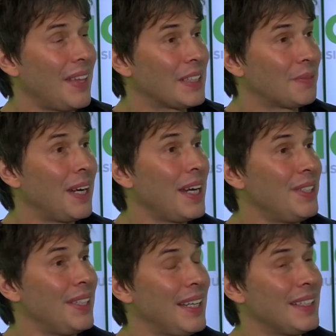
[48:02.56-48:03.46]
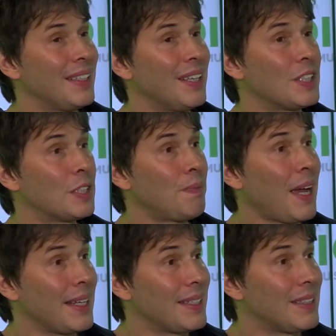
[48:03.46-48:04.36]
And the explanation is that
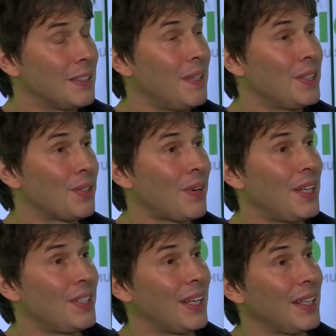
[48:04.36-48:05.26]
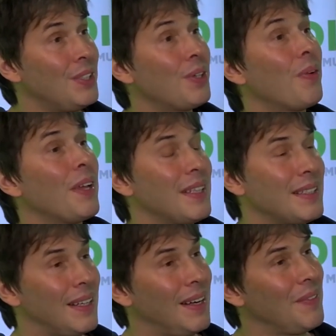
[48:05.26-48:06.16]
space has been stretching during the
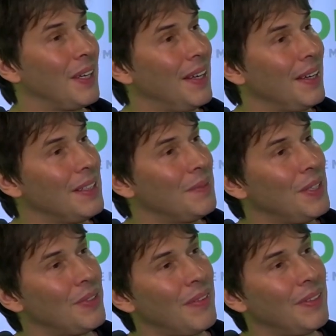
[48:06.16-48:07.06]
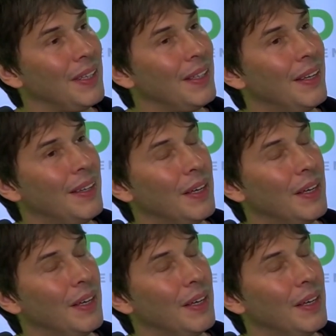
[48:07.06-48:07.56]
time the light has been travelling.